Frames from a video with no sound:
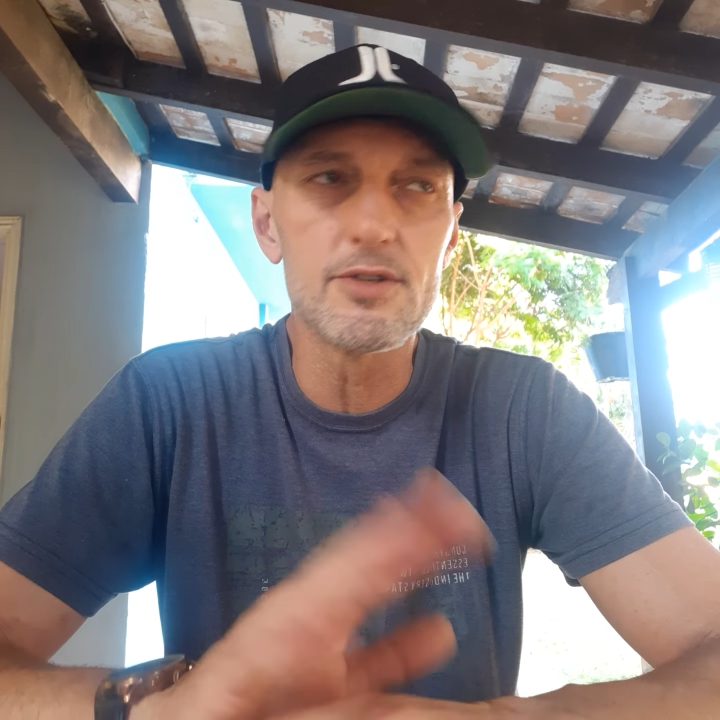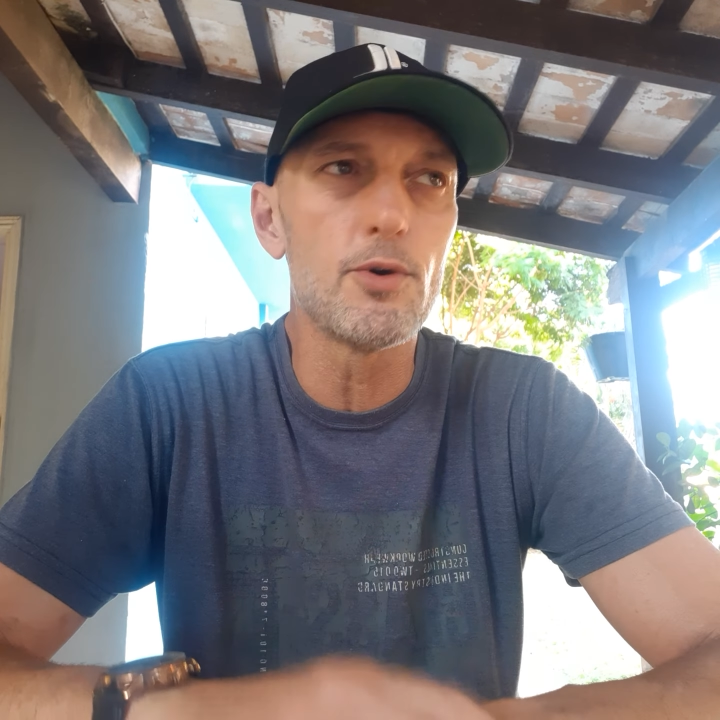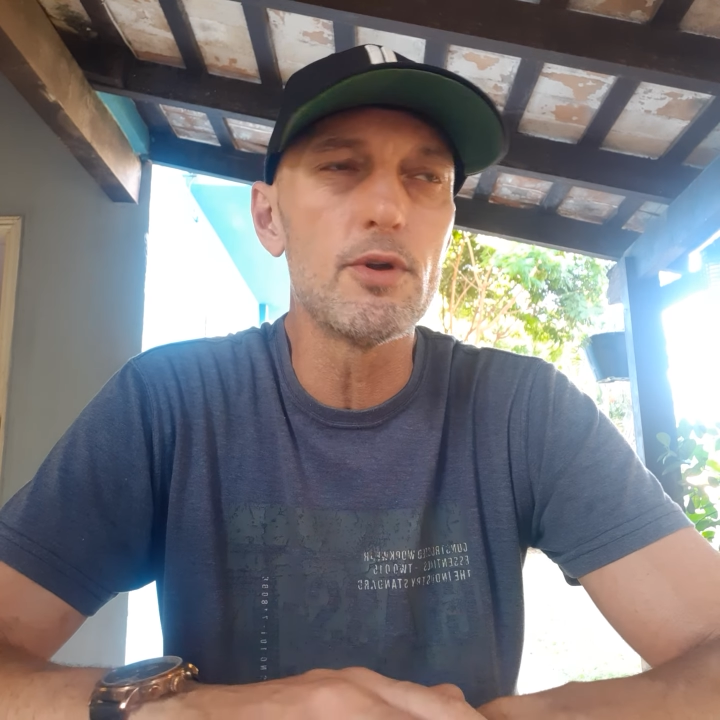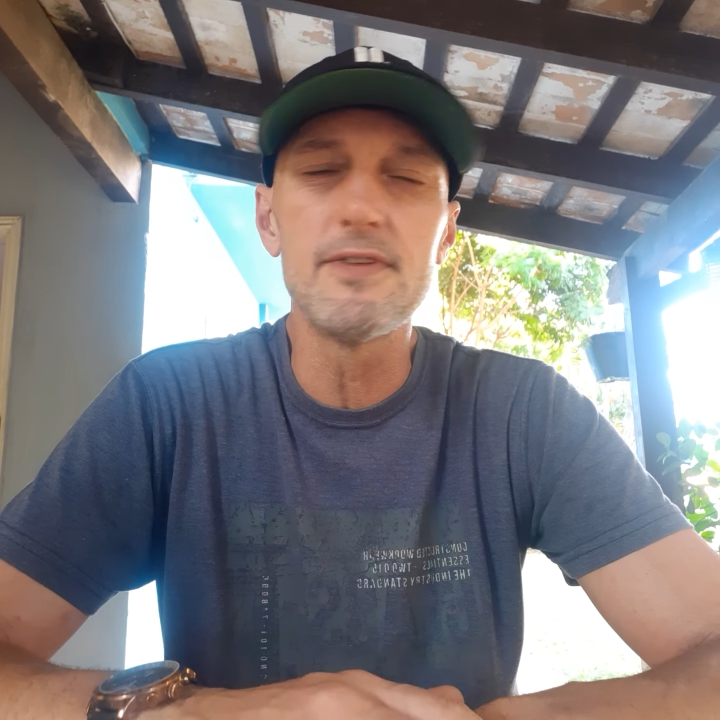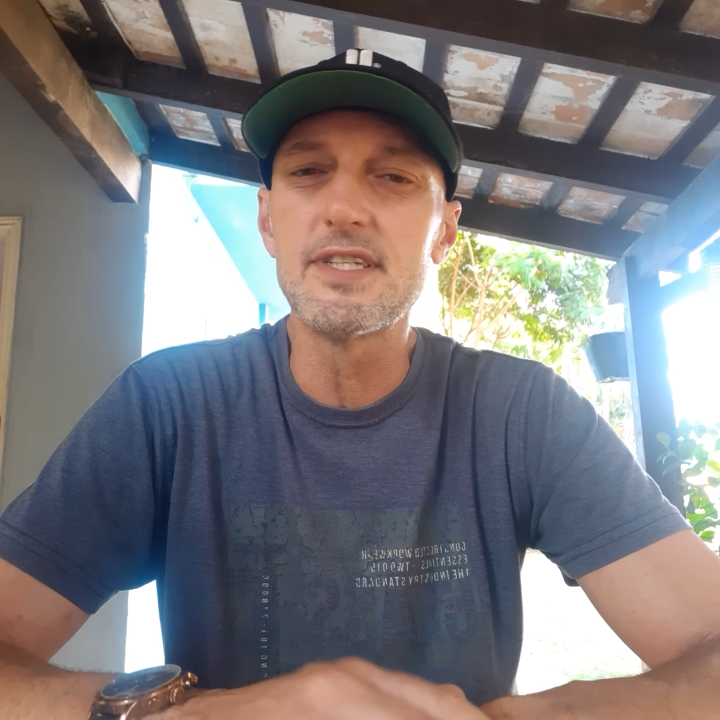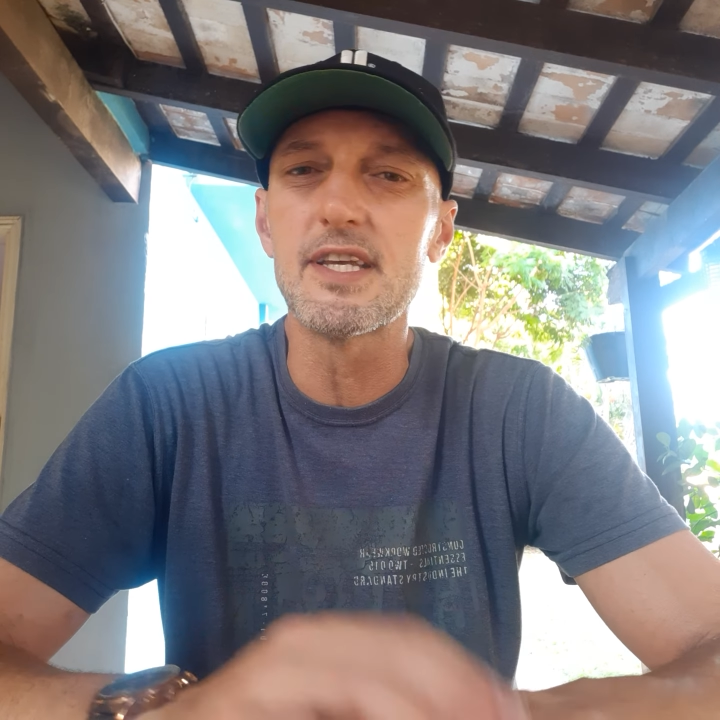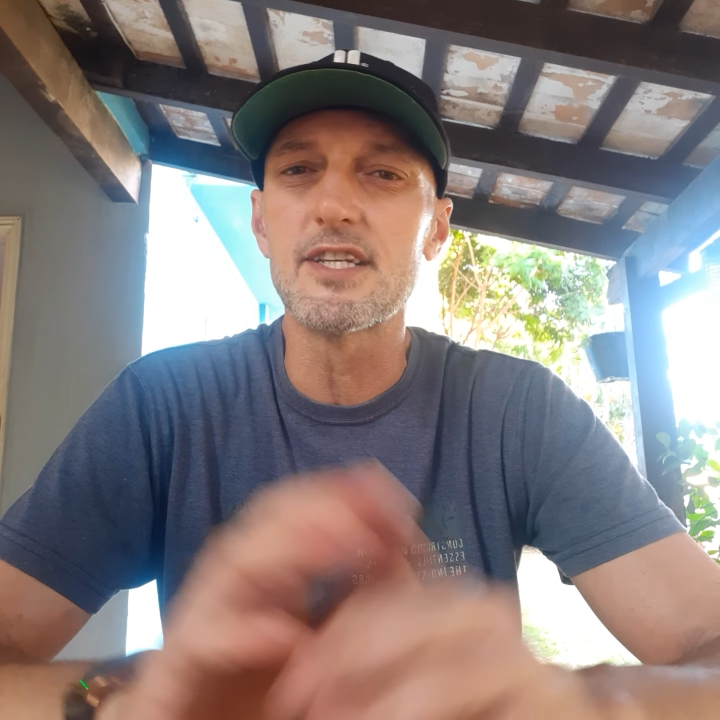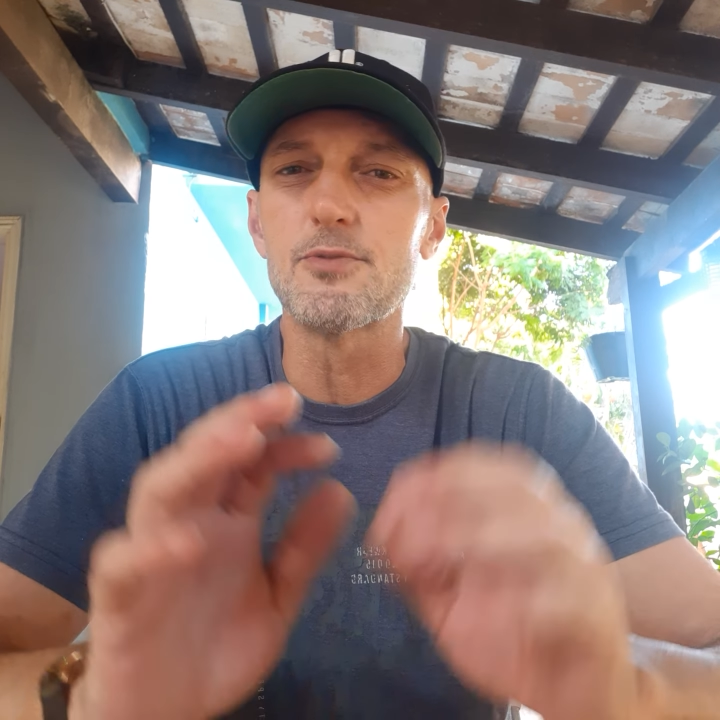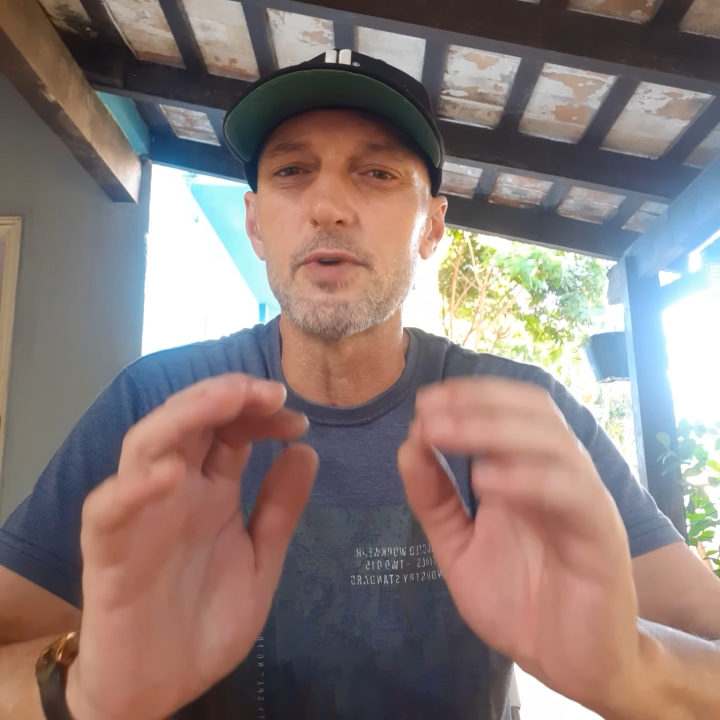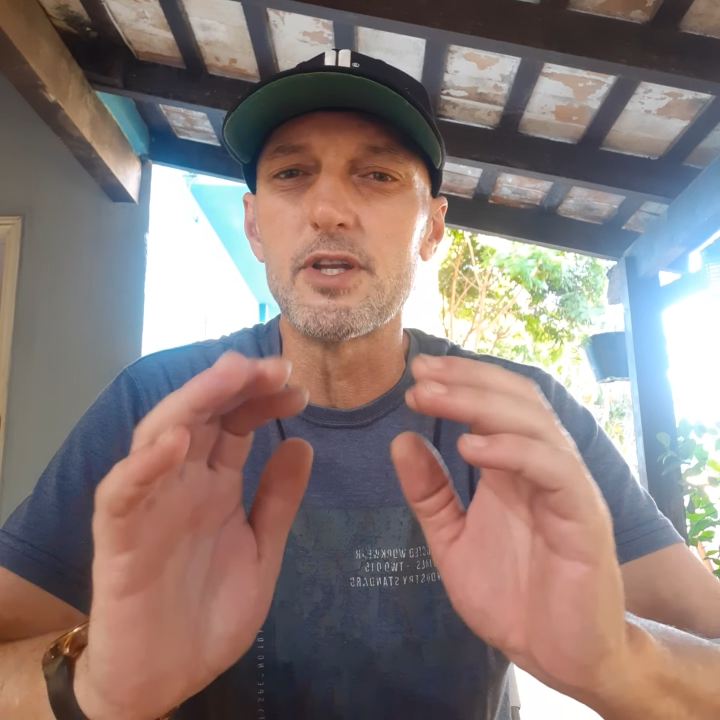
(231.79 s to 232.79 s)
all of these
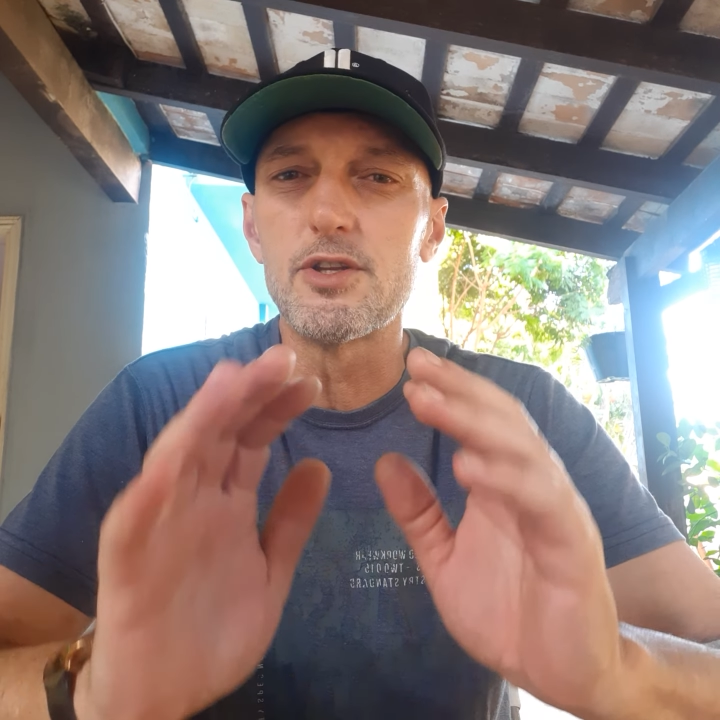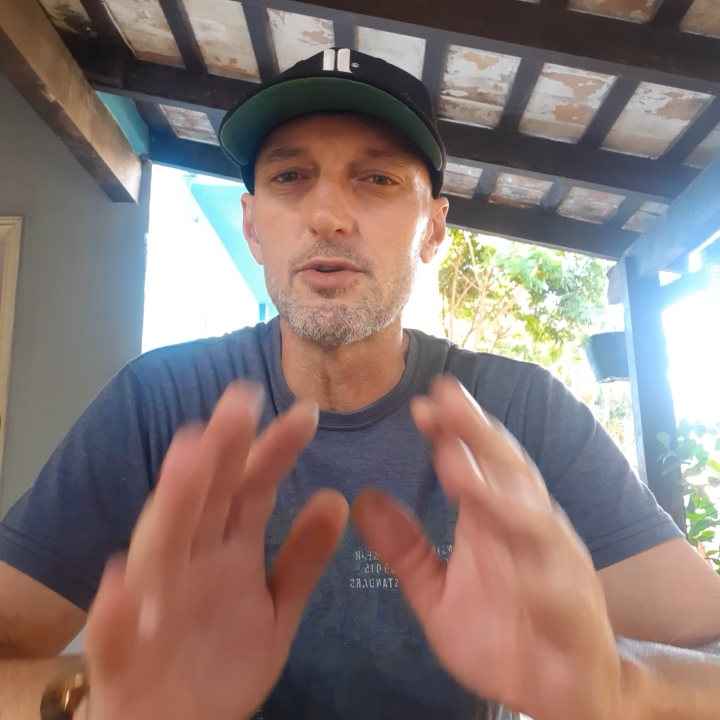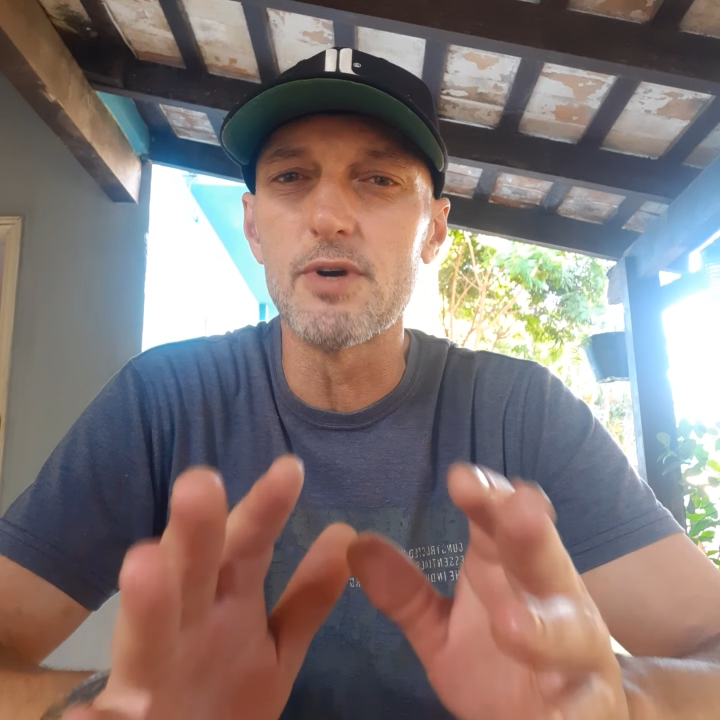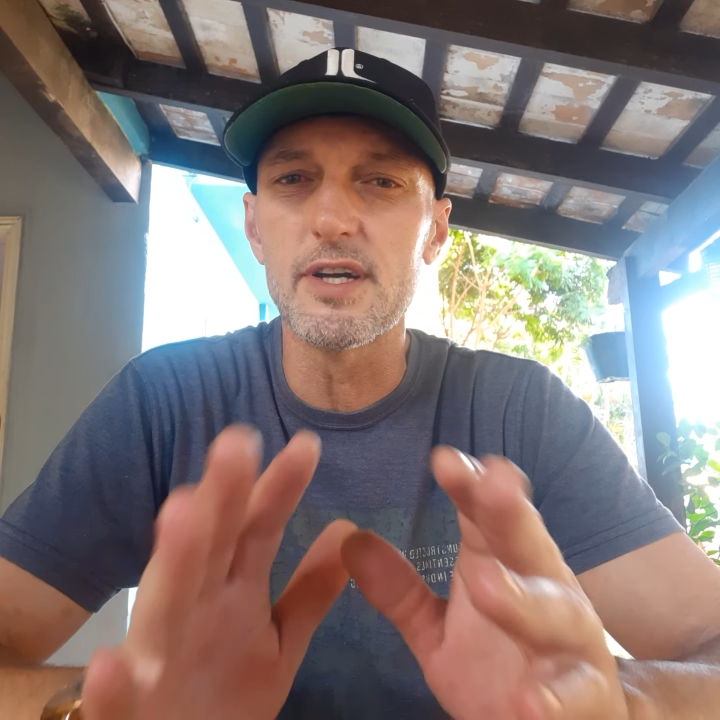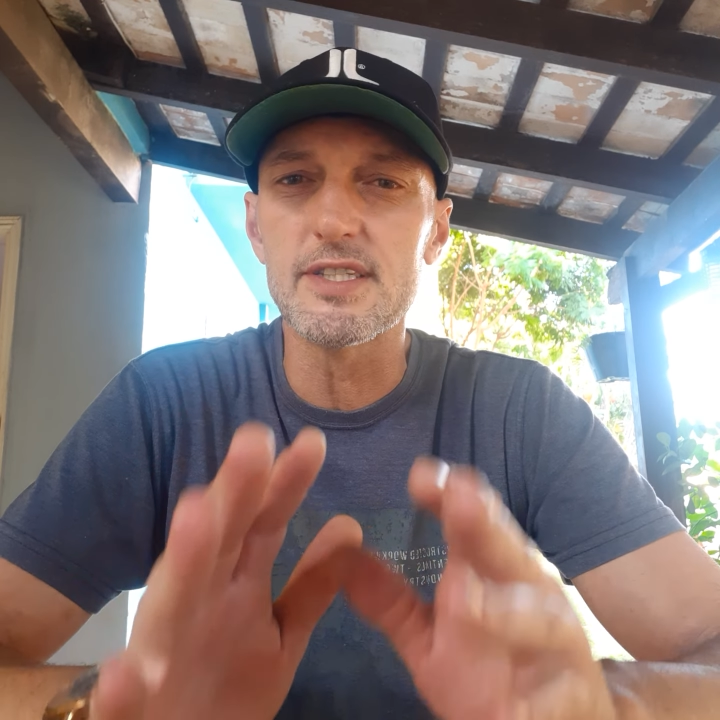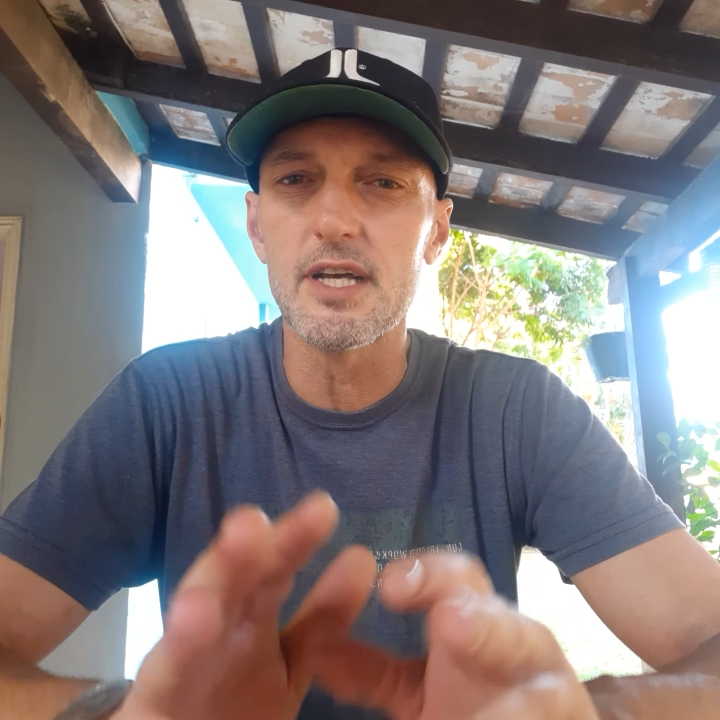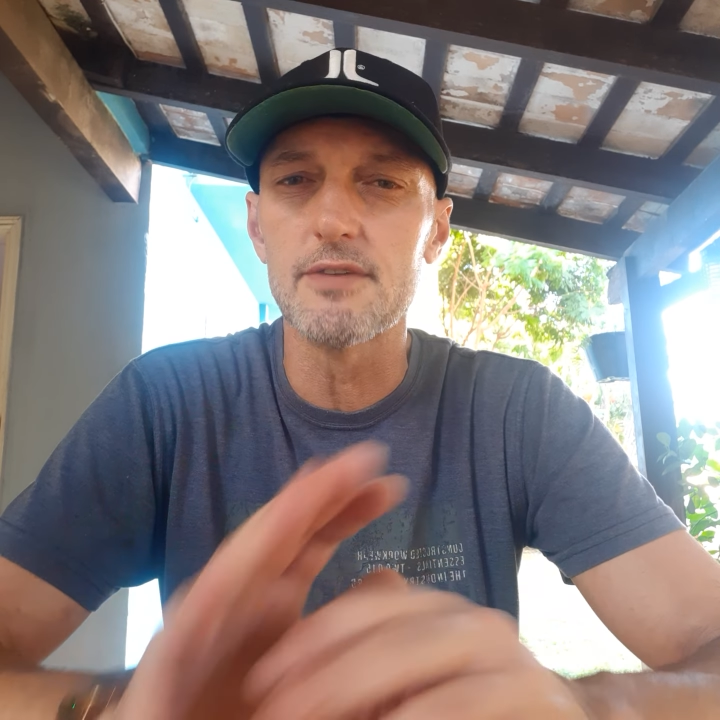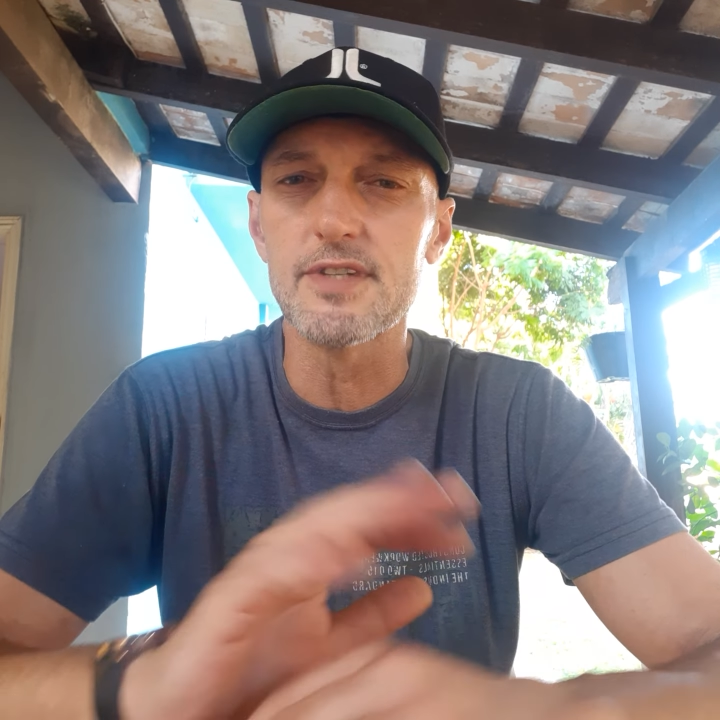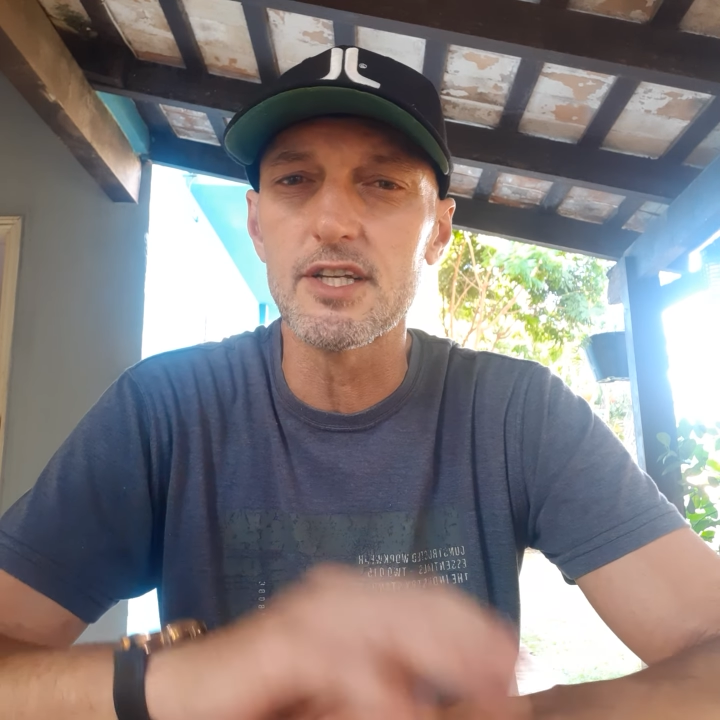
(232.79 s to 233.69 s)
things we do ourselves.